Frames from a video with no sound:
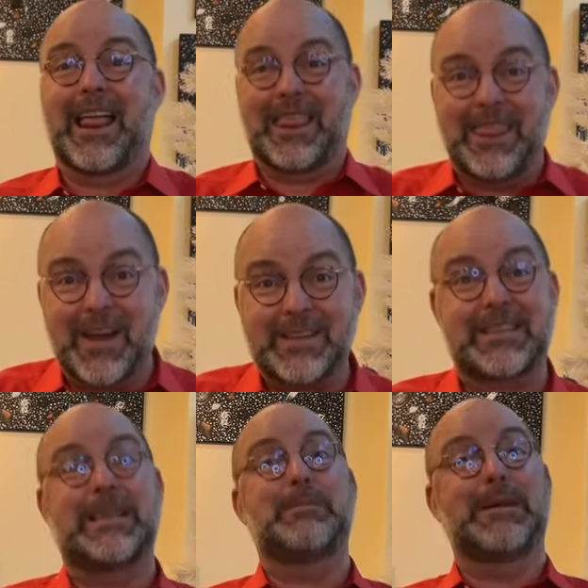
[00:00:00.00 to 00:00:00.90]
thus
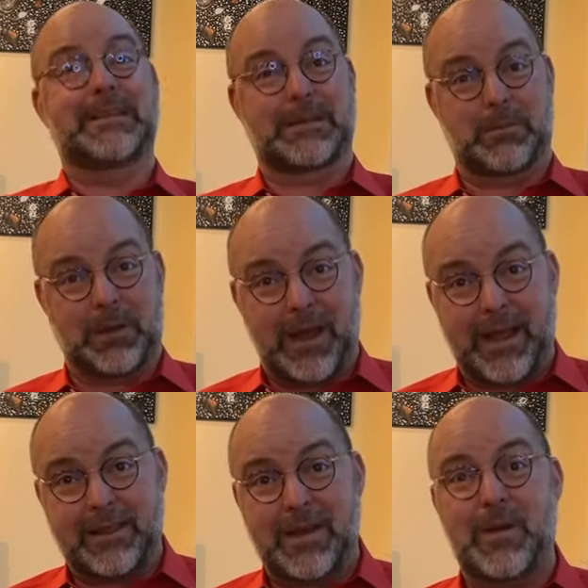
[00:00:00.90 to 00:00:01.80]
keeping
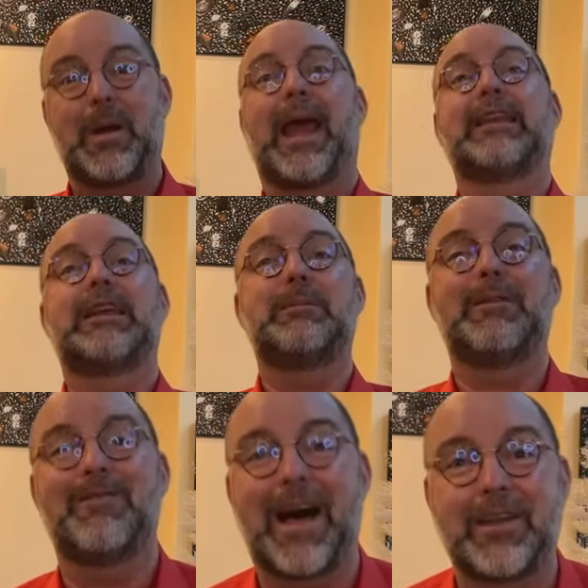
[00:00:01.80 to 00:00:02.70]
supply low and
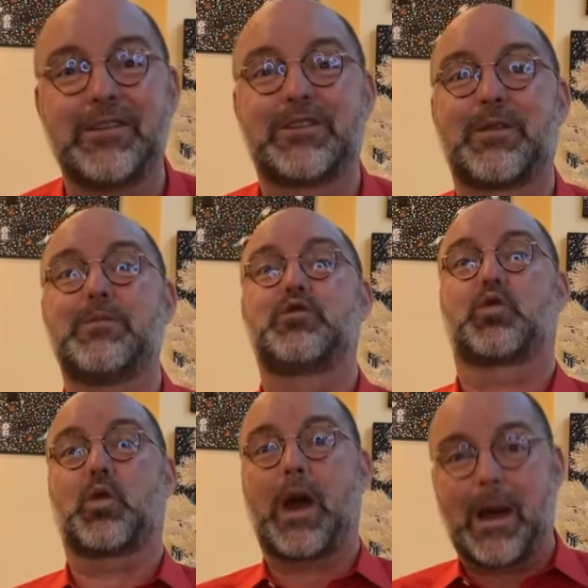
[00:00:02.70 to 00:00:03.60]
keeping values from
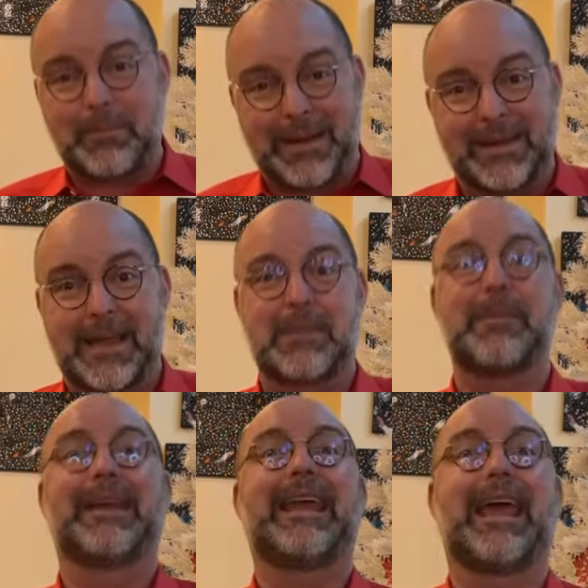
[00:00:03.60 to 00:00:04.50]
dropping like
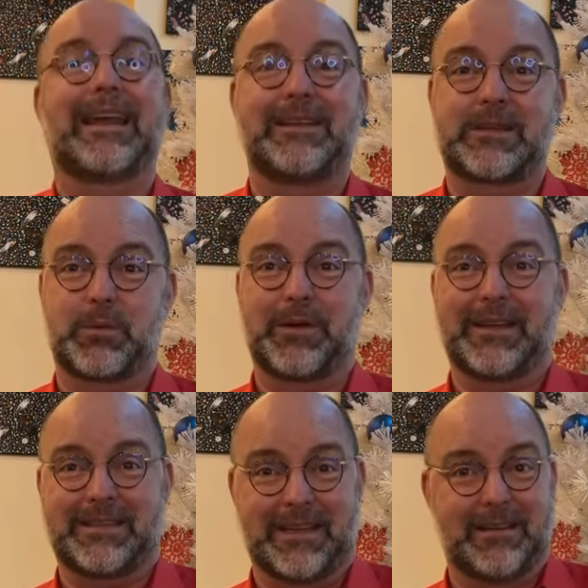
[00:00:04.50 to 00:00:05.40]
many analysts
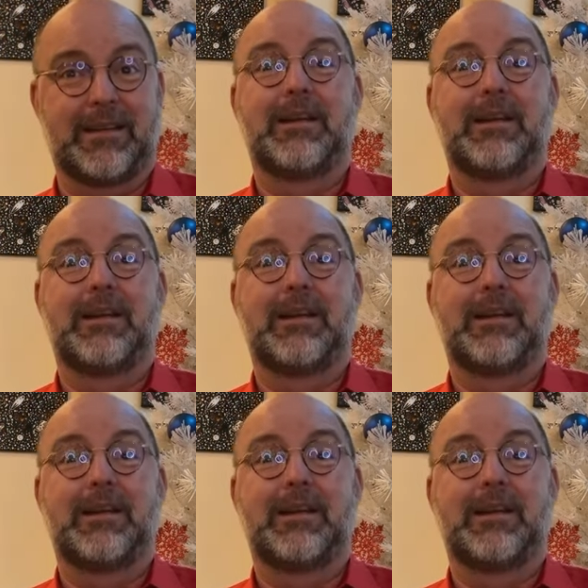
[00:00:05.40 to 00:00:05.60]
predicted.